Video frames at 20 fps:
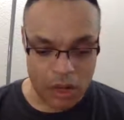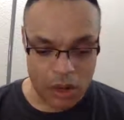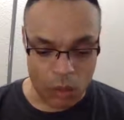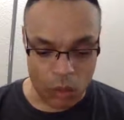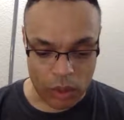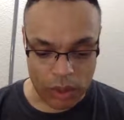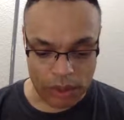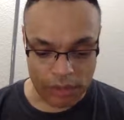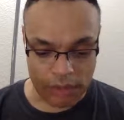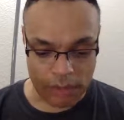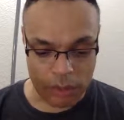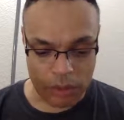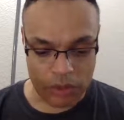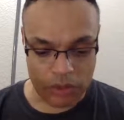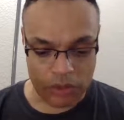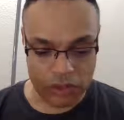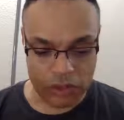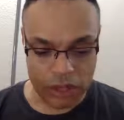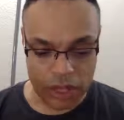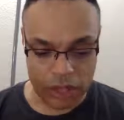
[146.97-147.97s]
One of them was
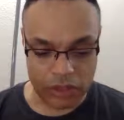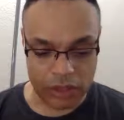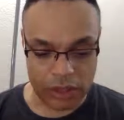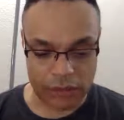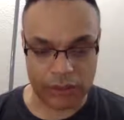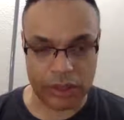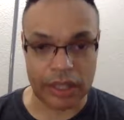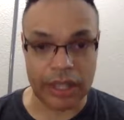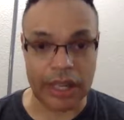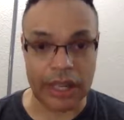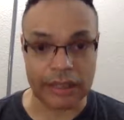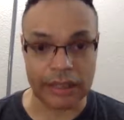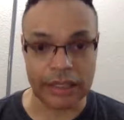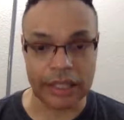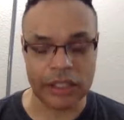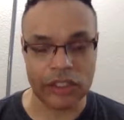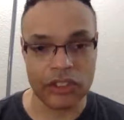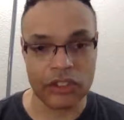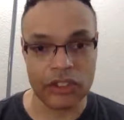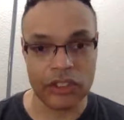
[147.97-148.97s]
Jennifer
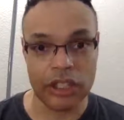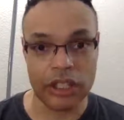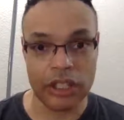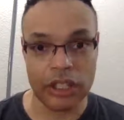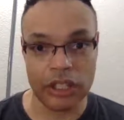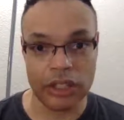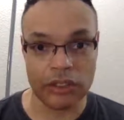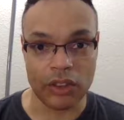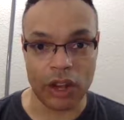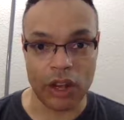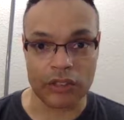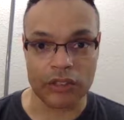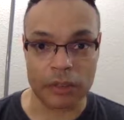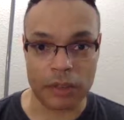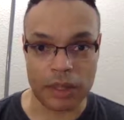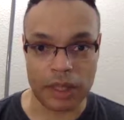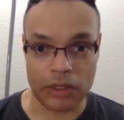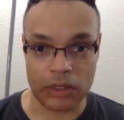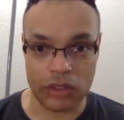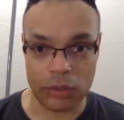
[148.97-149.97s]
Connelly. She is awesome.
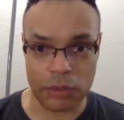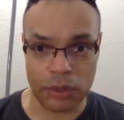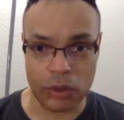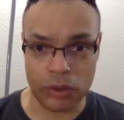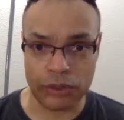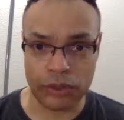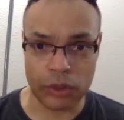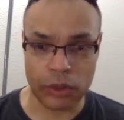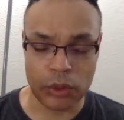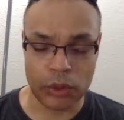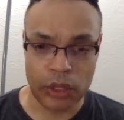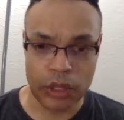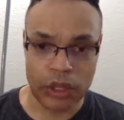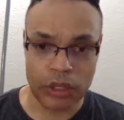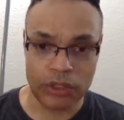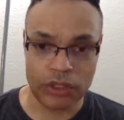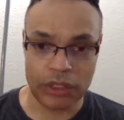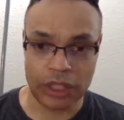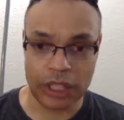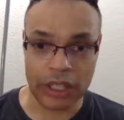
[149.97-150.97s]
I think she's beautiful.
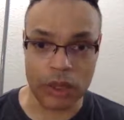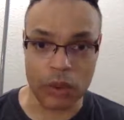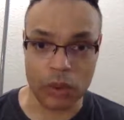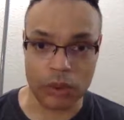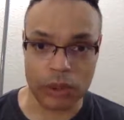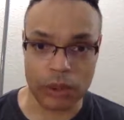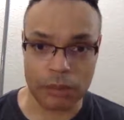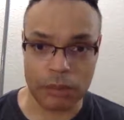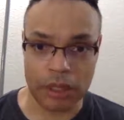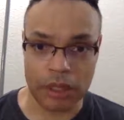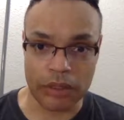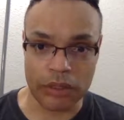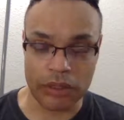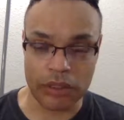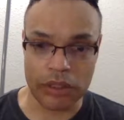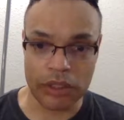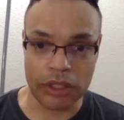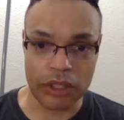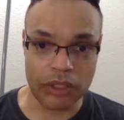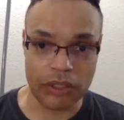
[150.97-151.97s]
She's getting older, but
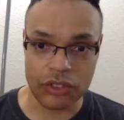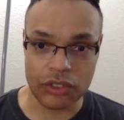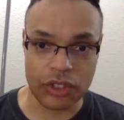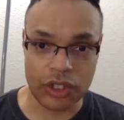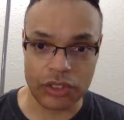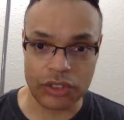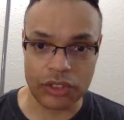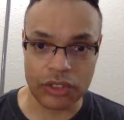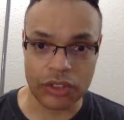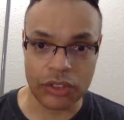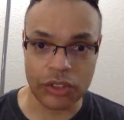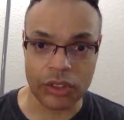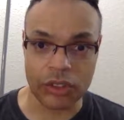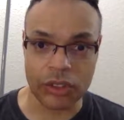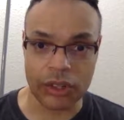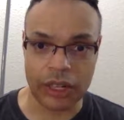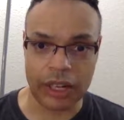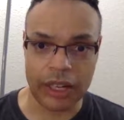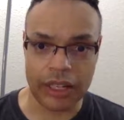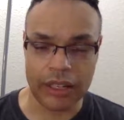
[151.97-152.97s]
she is just
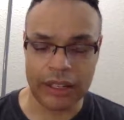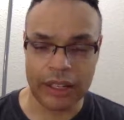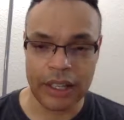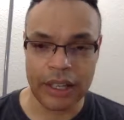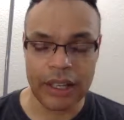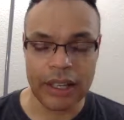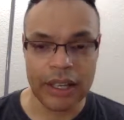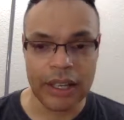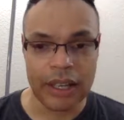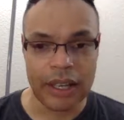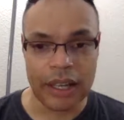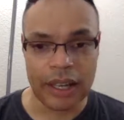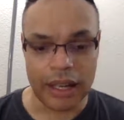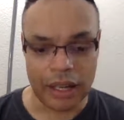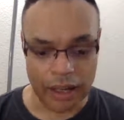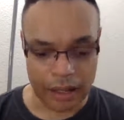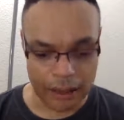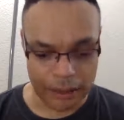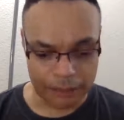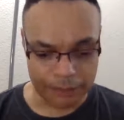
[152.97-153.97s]
great.
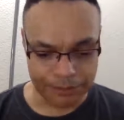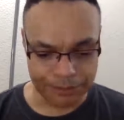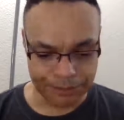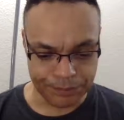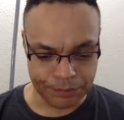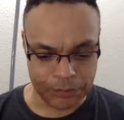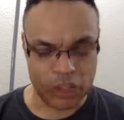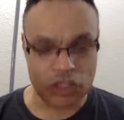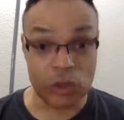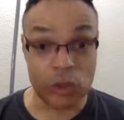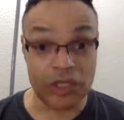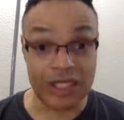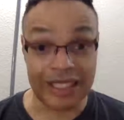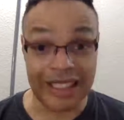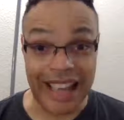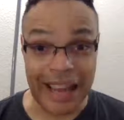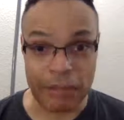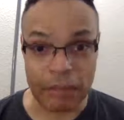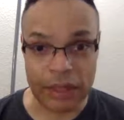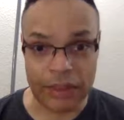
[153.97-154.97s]
She was in
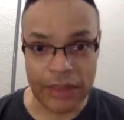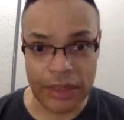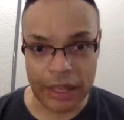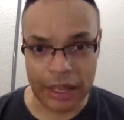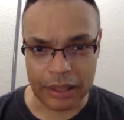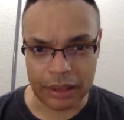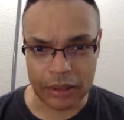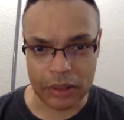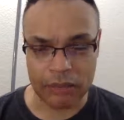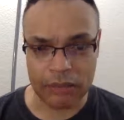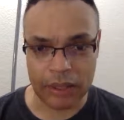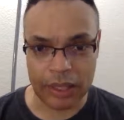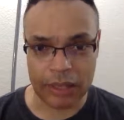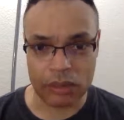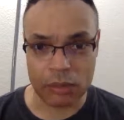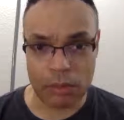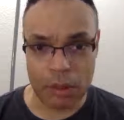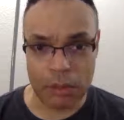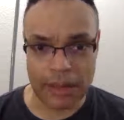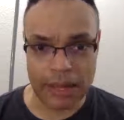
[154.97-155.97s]
Labyrinth. I don't know if you guys
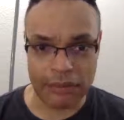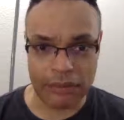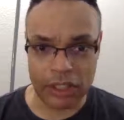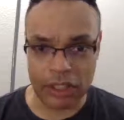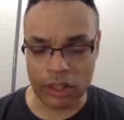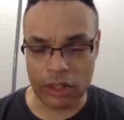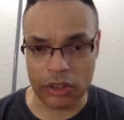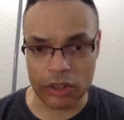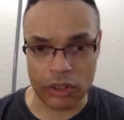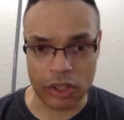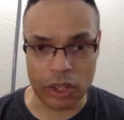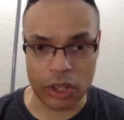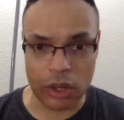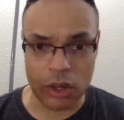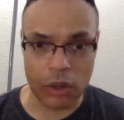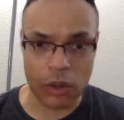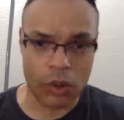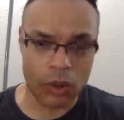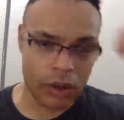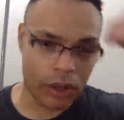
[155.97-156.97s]
remember that, for years
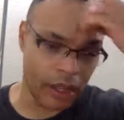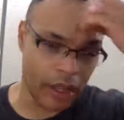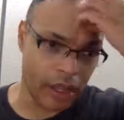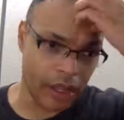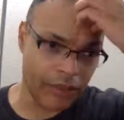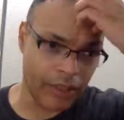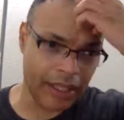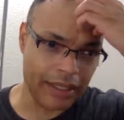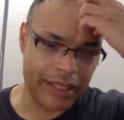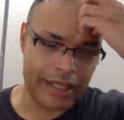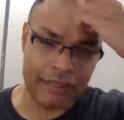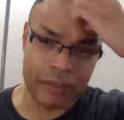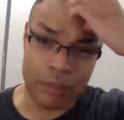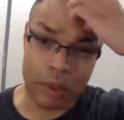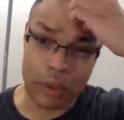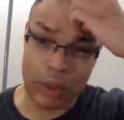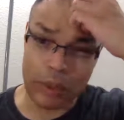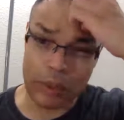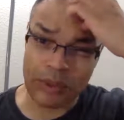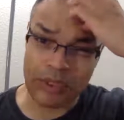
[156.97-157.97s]
ago. I think David
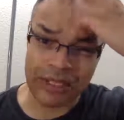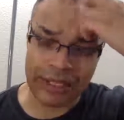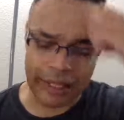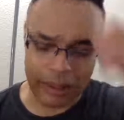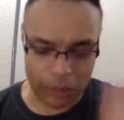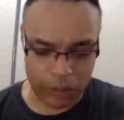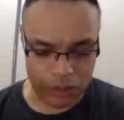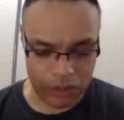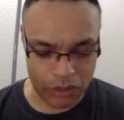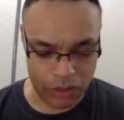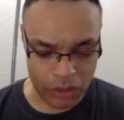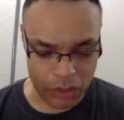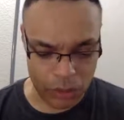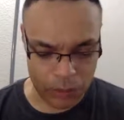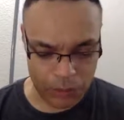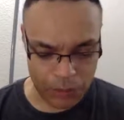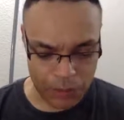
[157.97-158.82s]
Bowie was in that one too.